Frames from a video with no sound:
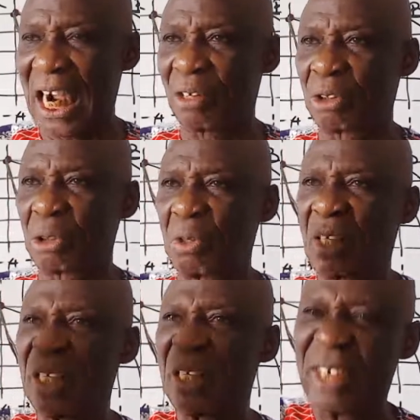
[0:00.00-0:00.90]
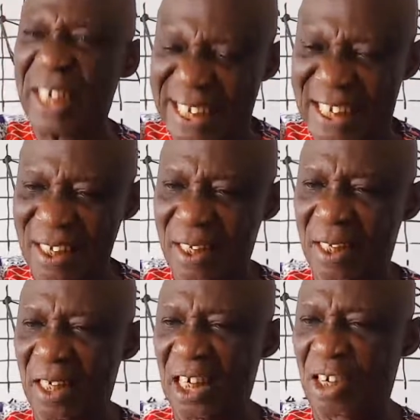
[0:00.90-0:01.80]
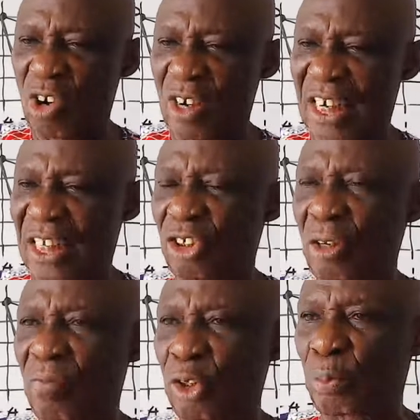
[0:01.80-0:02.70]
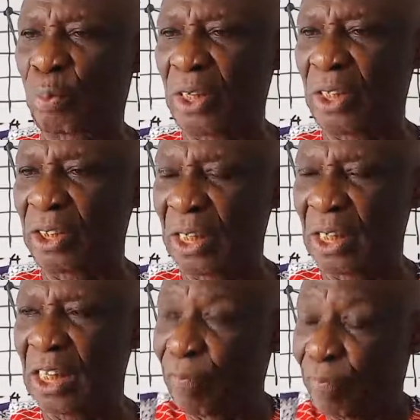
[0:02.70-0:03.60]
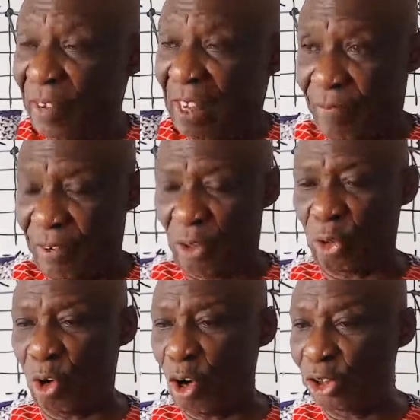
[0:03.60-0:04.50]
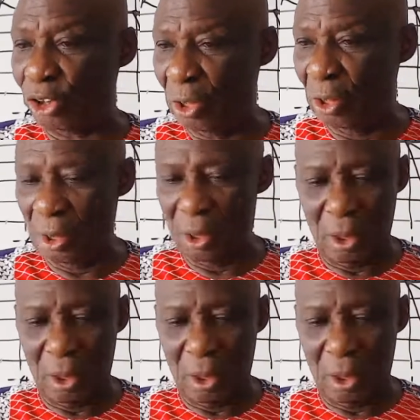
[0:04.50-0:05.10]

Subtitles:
and how to read the coordinates of those points if given to us